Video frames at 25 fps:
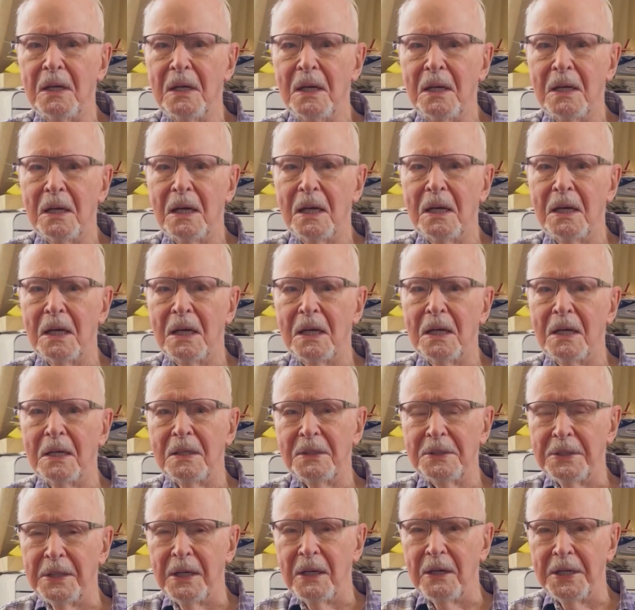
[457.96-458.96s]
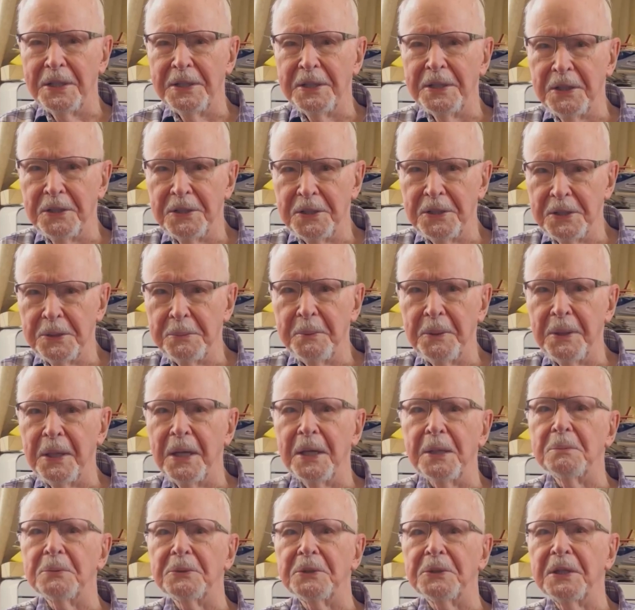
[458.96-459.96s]
I needed to be
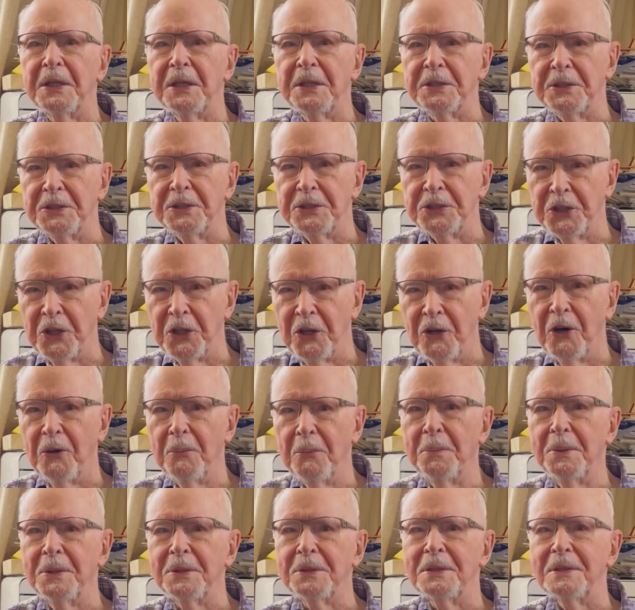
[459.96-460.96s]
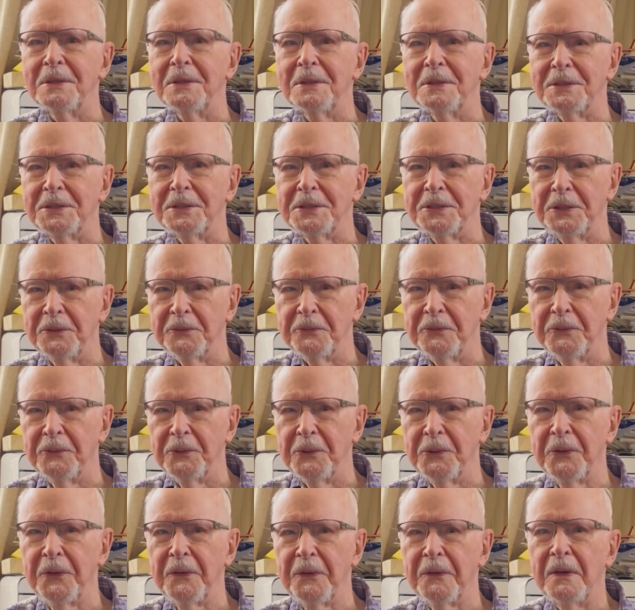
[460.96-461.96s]
able to get a job and so
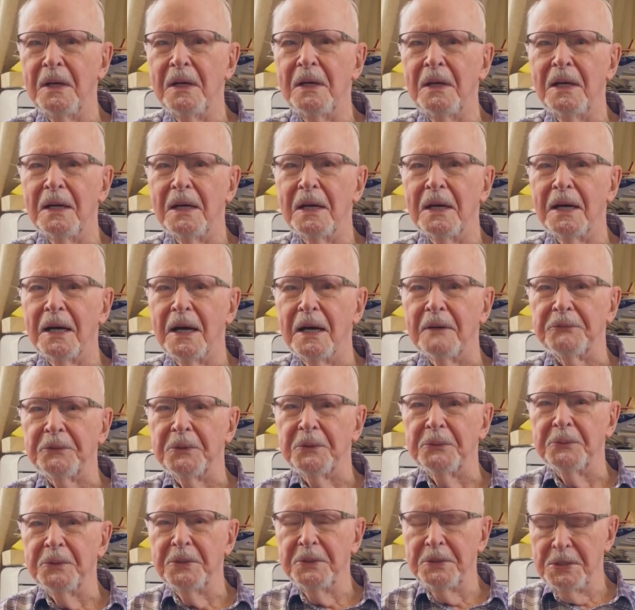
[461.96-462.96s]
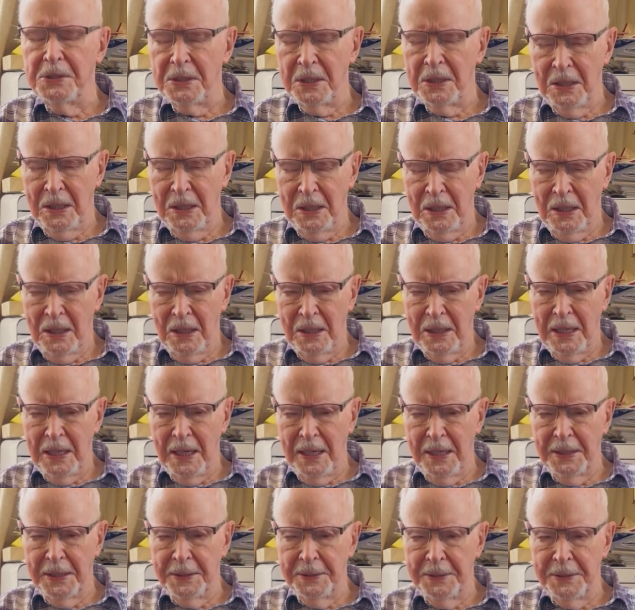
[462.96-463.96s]
forth afterwards.
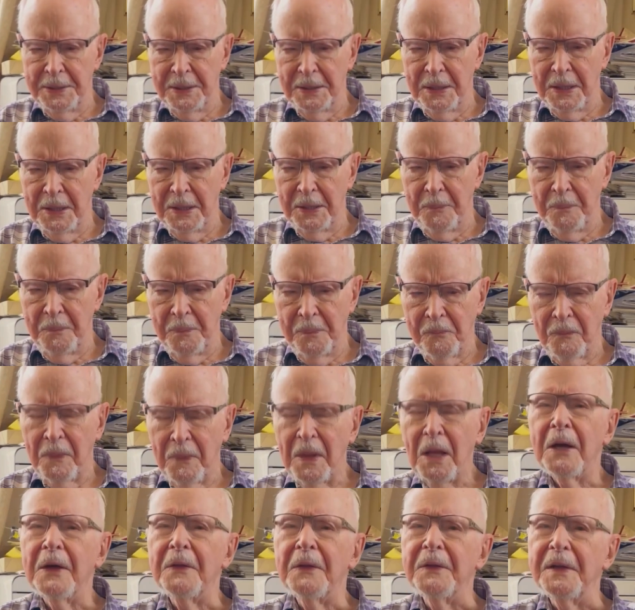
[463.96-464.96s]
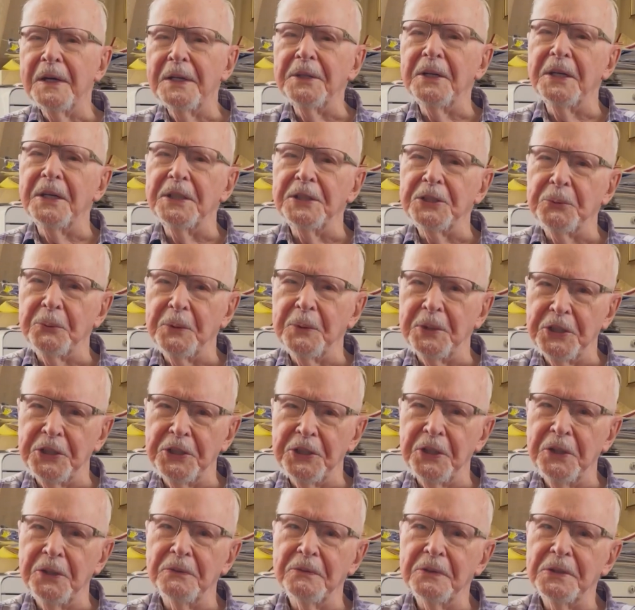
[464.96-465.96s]
And then I switched
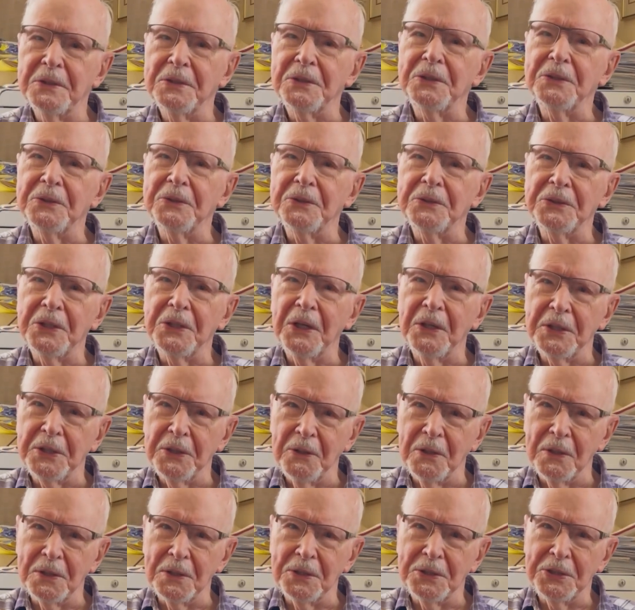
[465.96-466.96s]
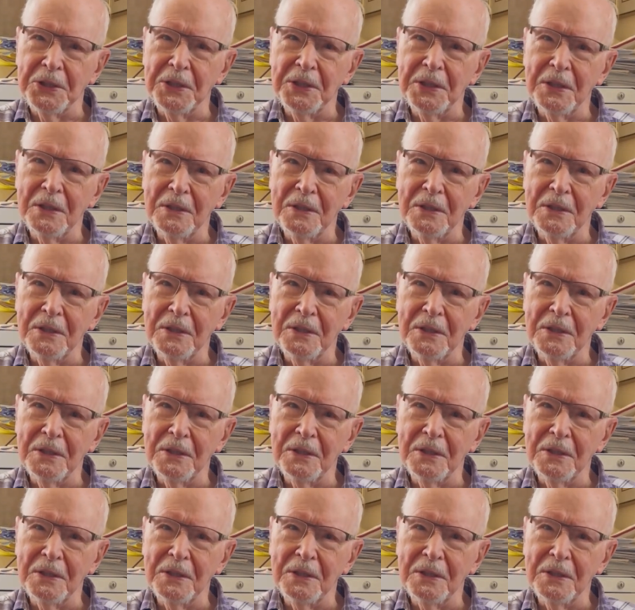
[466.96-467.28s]
over to psychology and